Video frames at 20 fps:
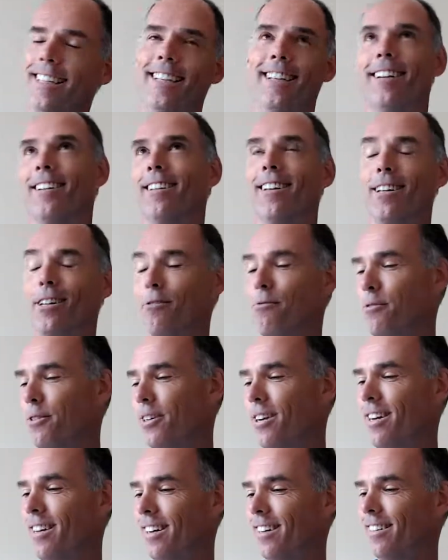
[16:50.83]
a lot
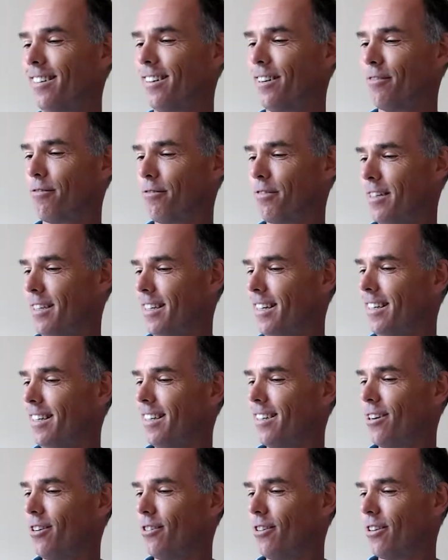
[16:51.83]
of
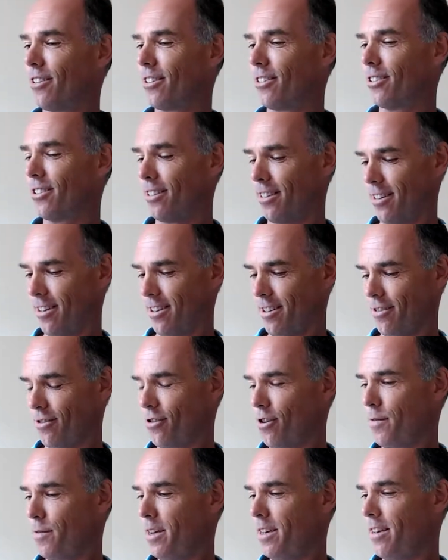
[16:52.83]
co-authors.
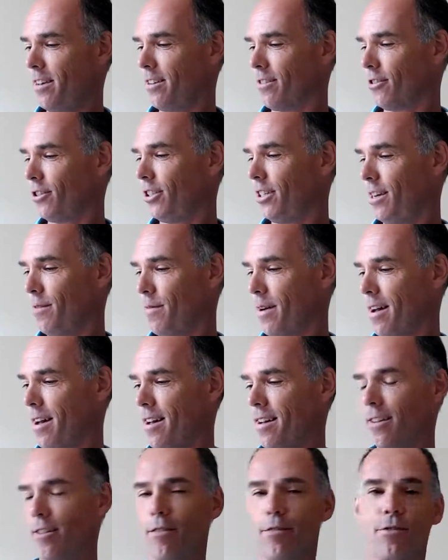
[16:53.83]
Tomi
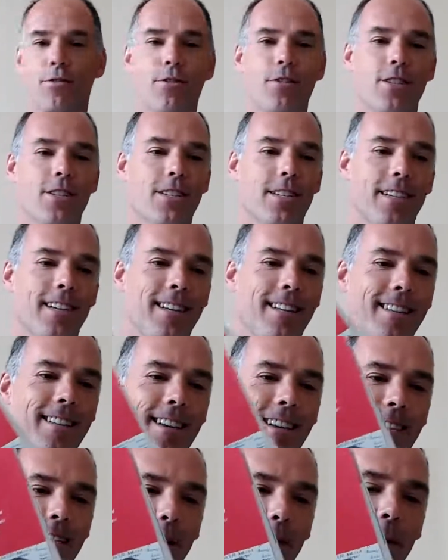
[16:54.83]
Oshima, of course,
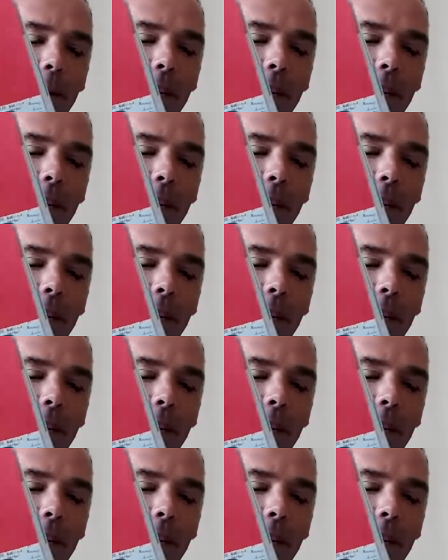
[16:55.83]
and Sabina